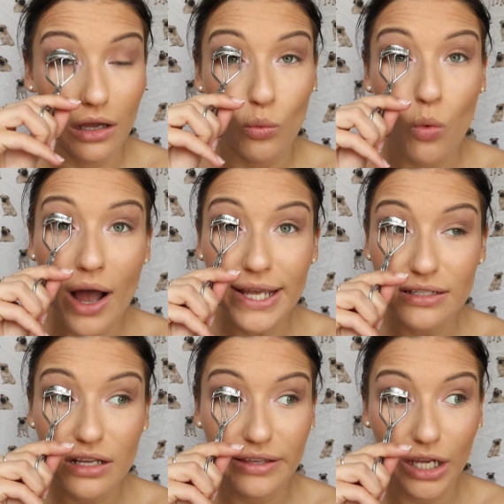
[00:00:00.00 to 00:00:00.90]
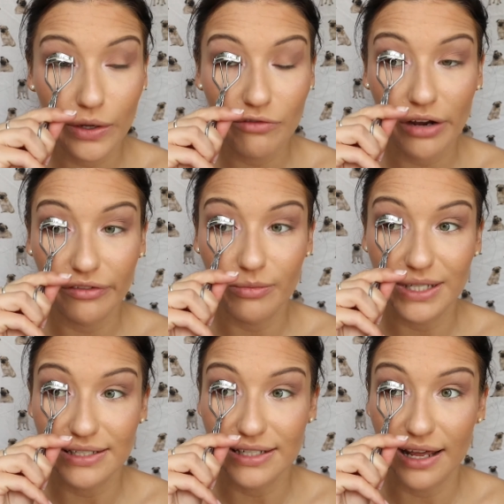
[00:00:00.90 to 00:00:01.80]
Why is nothing going right for
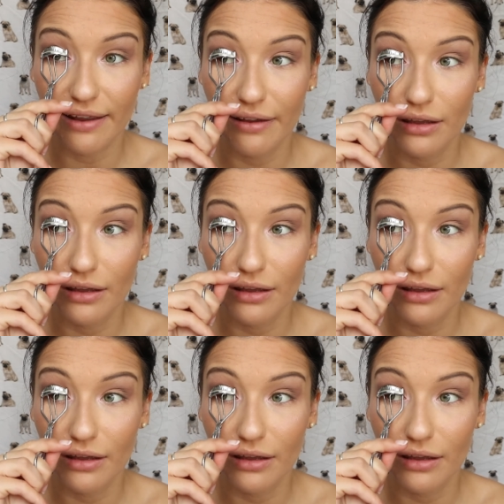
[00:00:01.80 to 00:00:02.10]
me today?